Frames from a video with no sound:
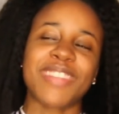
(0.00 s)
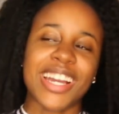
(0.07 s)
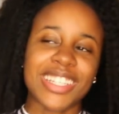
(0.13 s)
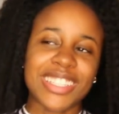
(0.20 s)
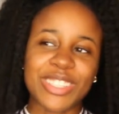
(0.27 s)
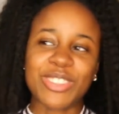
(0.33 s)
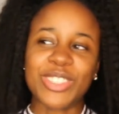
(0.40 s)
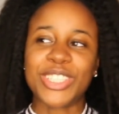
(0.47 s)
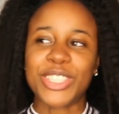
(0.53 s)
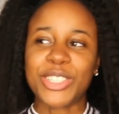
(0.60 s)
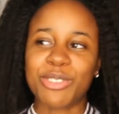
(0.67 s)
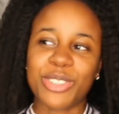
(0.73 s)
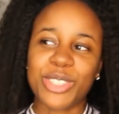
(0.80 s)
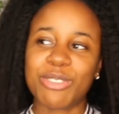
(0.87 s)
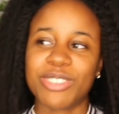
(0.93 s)
to see
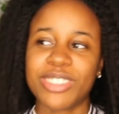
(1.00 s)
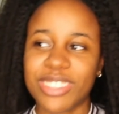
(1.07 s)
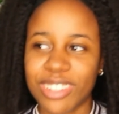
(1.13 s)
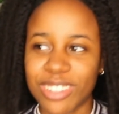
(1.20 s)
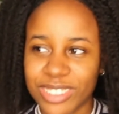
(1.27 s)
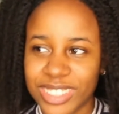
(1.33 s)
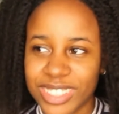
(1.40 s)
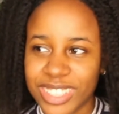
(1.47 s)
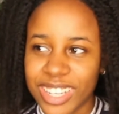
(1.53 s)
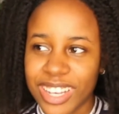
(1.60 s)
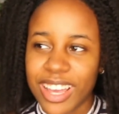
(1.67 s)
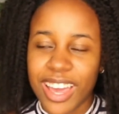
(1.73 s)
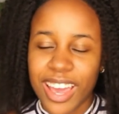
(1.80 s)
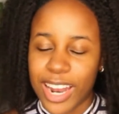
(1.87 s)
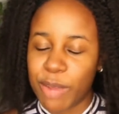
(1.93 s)
real results.
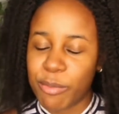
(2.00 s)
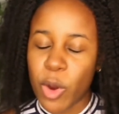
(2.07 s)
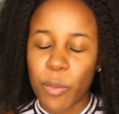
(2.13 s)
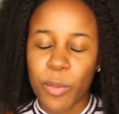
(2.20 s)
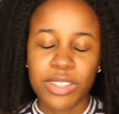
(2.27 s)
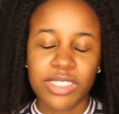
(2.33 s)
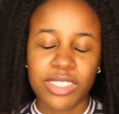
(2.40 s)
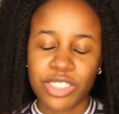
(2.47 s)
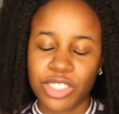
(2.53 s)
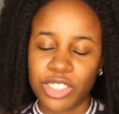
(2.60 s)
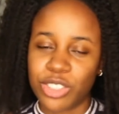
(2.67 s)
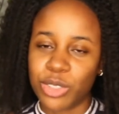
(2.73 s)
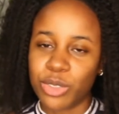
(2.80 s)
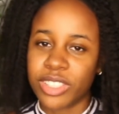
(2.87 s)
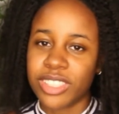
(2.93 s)
And I'm hoping to just
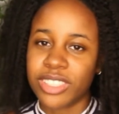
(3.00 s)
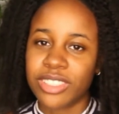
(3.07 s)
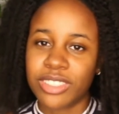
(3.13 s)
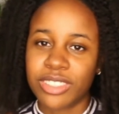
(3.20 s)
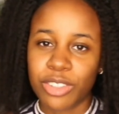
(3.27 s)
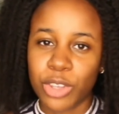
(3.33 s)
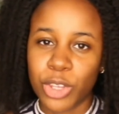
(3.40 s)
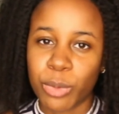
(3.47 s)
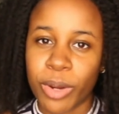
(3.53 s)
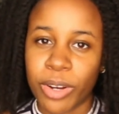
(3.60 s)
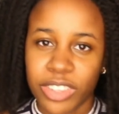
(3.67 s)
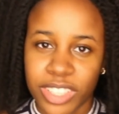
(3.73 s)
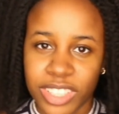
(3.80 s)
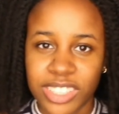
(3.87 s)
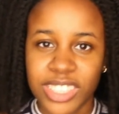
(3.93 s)
do this
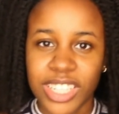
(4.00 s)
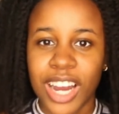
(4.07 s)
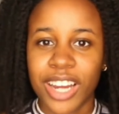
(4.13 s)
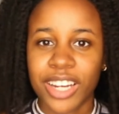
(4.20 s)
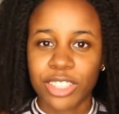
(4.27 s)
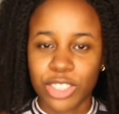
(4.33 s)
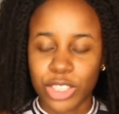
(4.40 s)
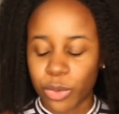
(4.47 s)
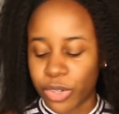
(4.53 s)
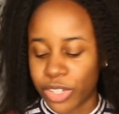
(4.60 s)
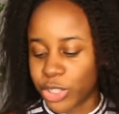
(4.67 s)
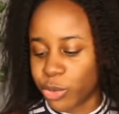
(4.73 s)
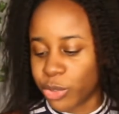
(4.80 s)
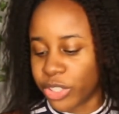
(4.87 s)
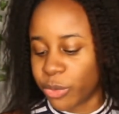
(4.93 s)
throughout the entire
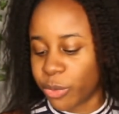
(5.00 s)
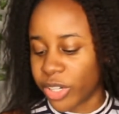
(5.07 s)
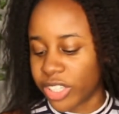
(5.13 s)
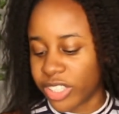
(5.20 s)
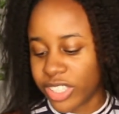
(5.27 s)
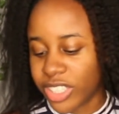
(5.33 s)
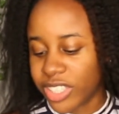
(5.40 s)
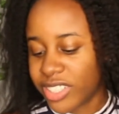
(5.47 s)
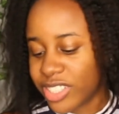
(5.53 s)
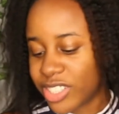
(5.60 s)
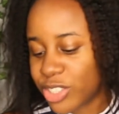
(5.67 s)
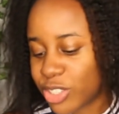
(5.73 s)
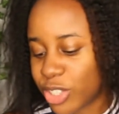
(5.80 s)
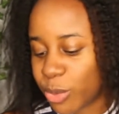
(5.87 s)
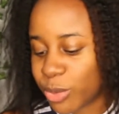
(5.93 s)
2021.
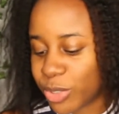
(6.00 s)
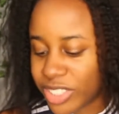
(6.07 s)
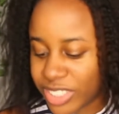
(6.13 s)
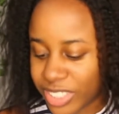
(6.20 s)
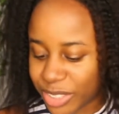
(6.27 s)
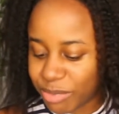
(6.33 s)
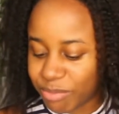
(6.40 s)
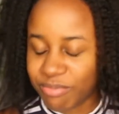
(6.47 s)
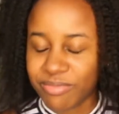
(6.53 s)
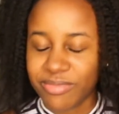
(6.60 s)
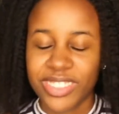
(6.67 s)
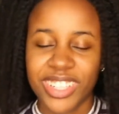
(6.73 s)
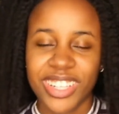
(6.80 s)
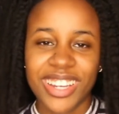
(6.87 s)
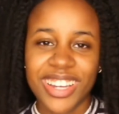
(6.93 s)
So we'll see.
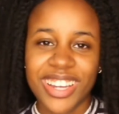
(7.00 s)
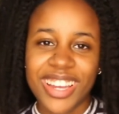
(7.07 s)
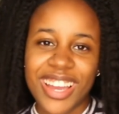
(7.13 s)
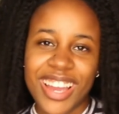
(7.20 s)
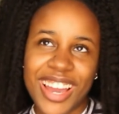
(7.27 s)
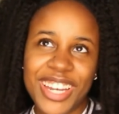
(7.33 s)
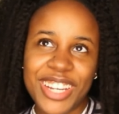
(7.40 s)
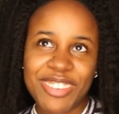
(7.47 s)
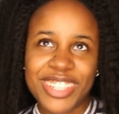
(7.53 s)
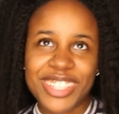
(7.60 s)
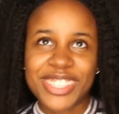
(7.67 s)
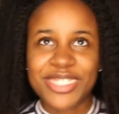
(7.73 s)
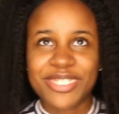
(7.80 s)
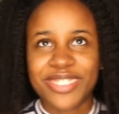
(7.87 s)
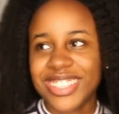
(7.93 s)

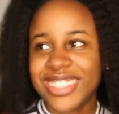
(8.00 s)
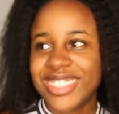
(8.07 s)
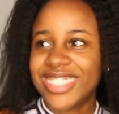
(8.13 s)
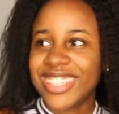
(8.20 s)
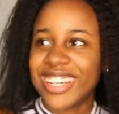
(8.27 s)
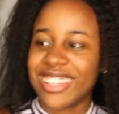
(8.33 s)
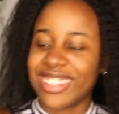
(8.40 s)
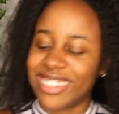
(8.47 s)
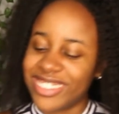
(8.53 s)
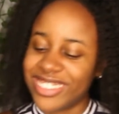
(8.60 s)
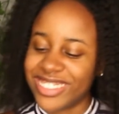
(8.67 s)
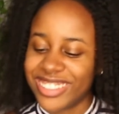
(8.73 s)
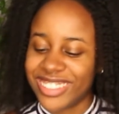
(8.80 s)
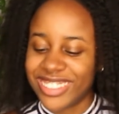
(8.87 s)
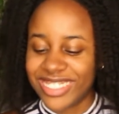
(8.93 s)
Anyways, what did I
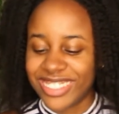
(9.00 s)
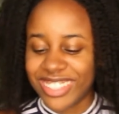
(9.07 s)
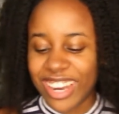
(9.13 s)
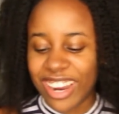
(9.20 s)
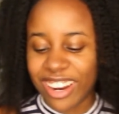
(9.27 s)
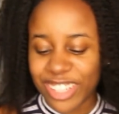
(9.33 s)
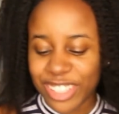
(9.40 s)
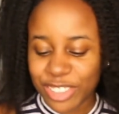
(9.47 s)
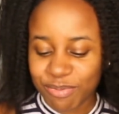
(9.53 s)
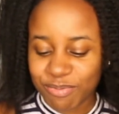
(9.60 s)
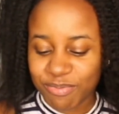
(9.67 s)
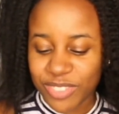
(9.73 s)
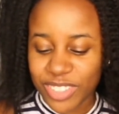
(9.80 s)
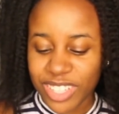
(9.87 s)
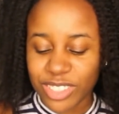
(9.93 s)
learn? Alright,
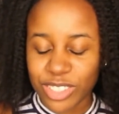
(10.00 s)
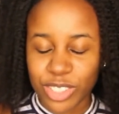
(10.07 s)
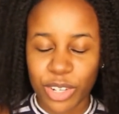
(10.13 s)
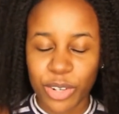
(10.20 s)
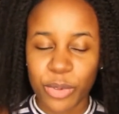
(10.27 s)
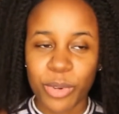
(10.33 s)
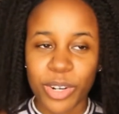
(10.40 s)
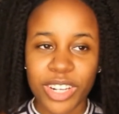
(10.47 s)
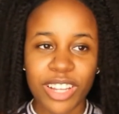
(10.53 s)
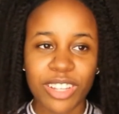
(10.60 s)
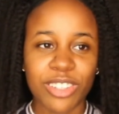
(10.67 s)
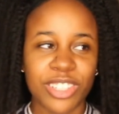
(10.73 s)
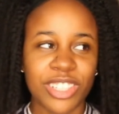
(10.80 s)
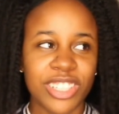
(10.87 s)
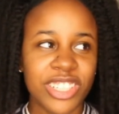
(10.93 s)
so what I
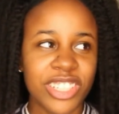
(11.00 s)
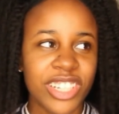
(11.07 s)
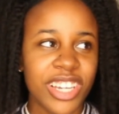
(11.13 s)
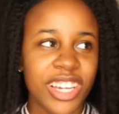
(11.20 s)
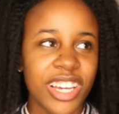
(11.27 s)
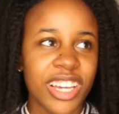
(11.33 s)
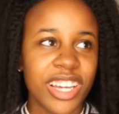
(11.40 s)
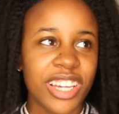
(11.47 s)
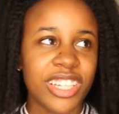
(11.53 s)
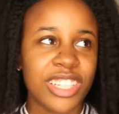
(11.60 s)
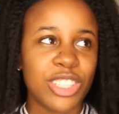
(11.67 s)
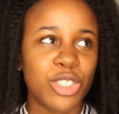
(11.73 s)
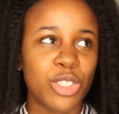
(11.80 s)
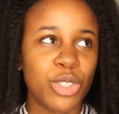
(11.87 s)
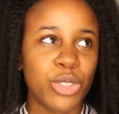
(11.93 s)
learned is